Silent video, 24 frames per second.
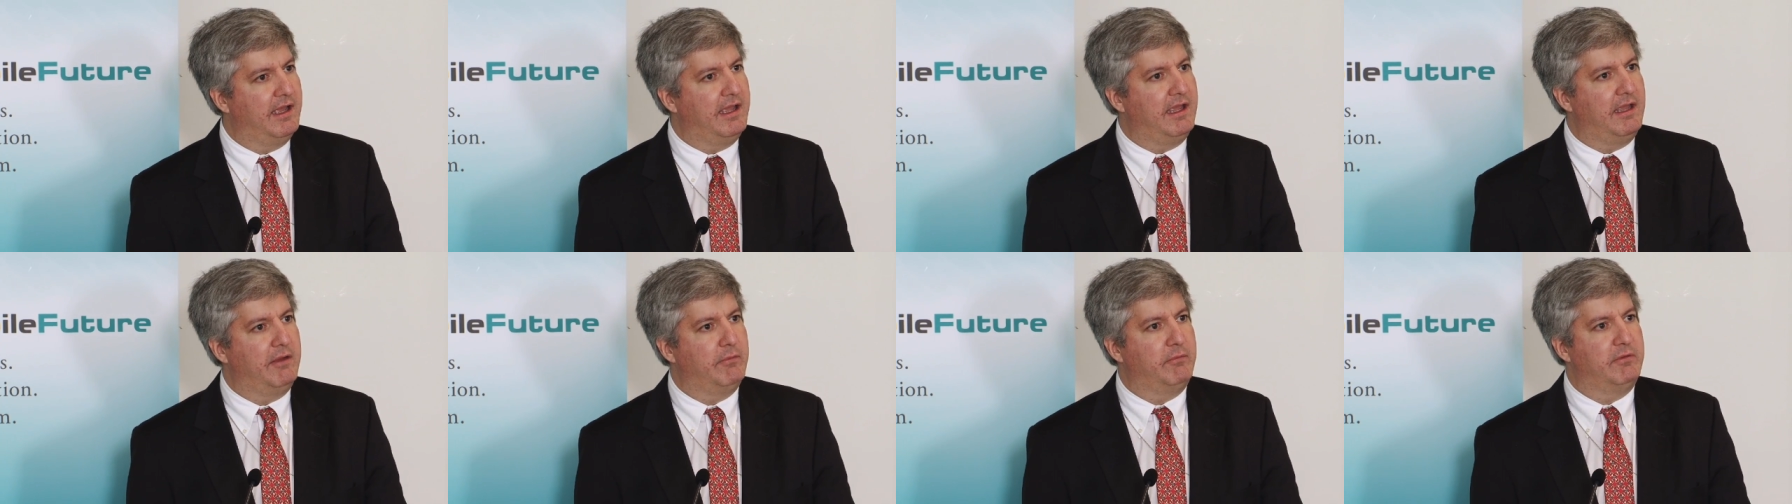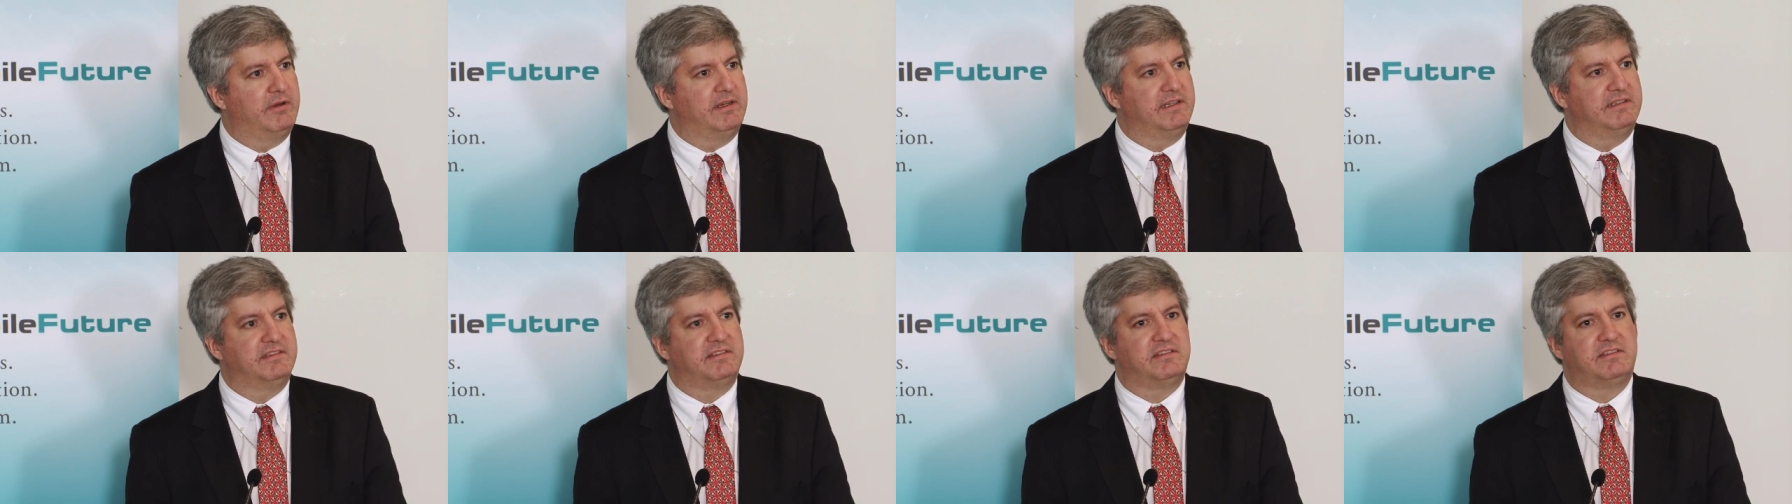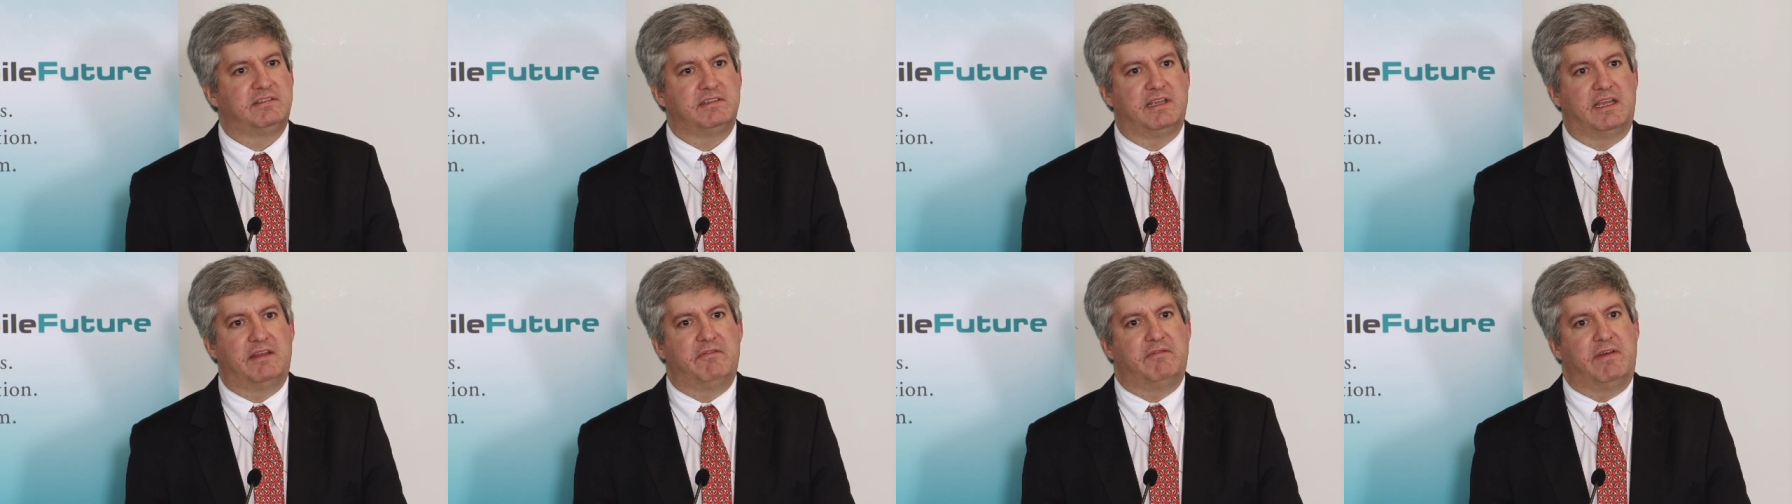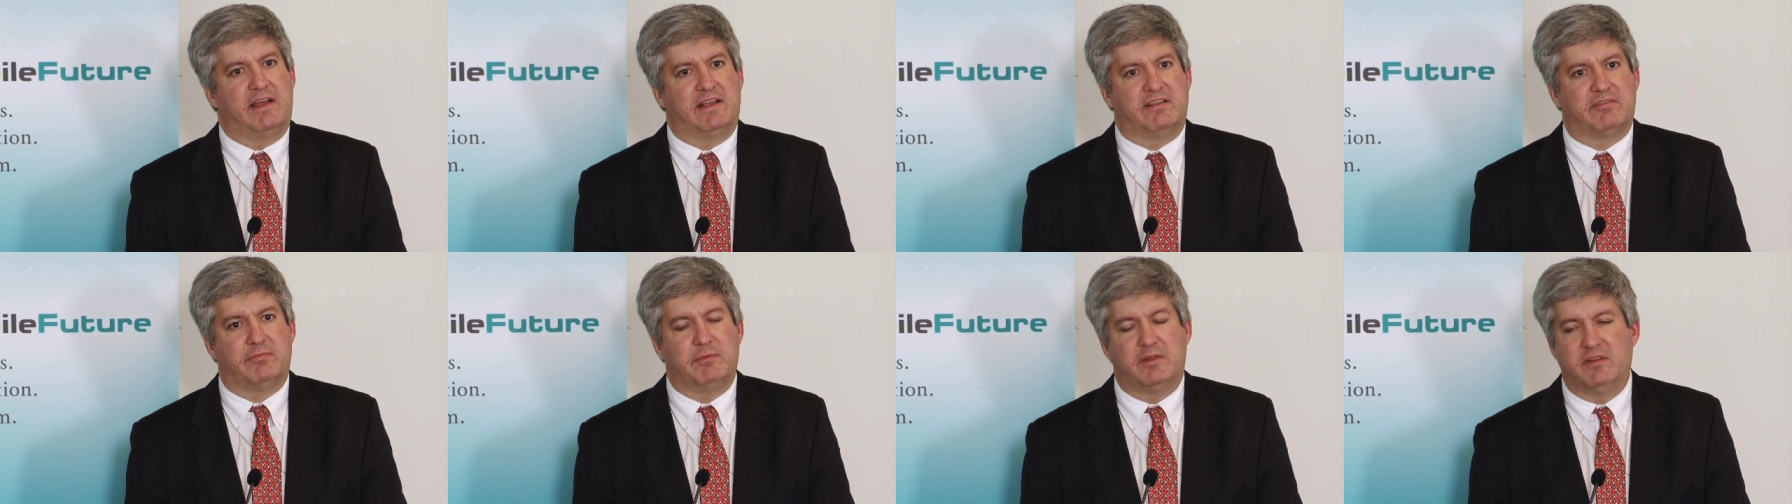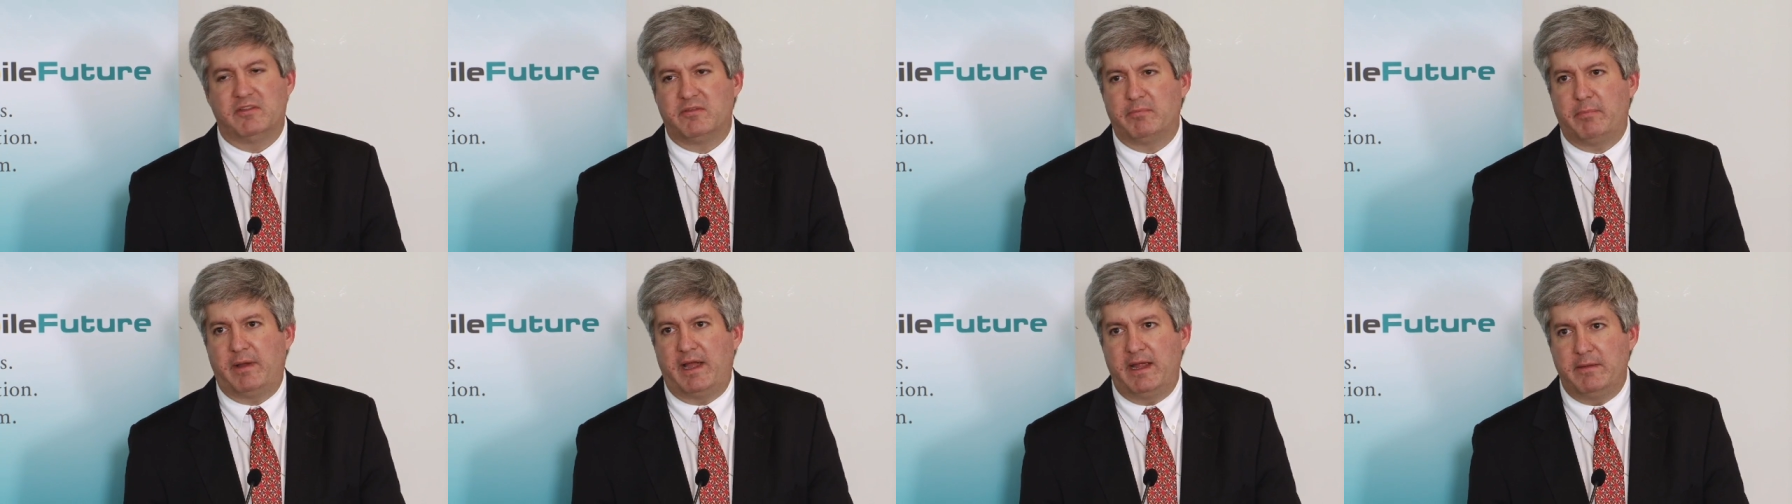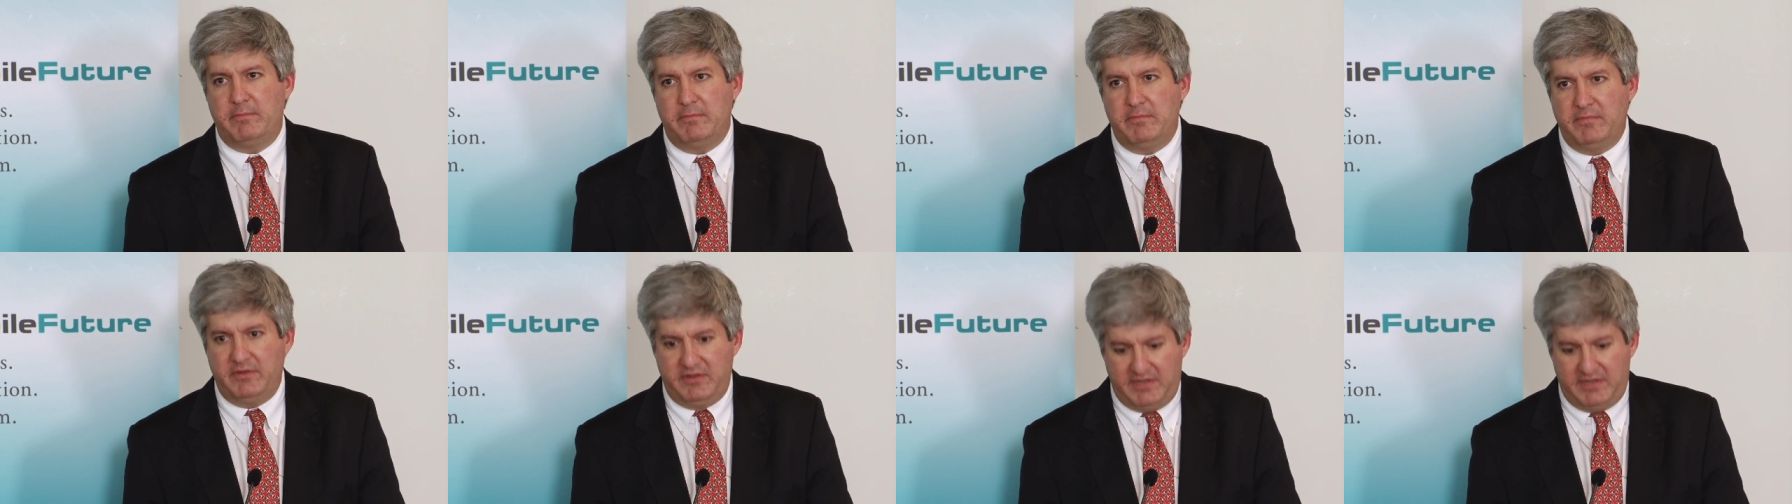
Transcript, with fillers: It was investments by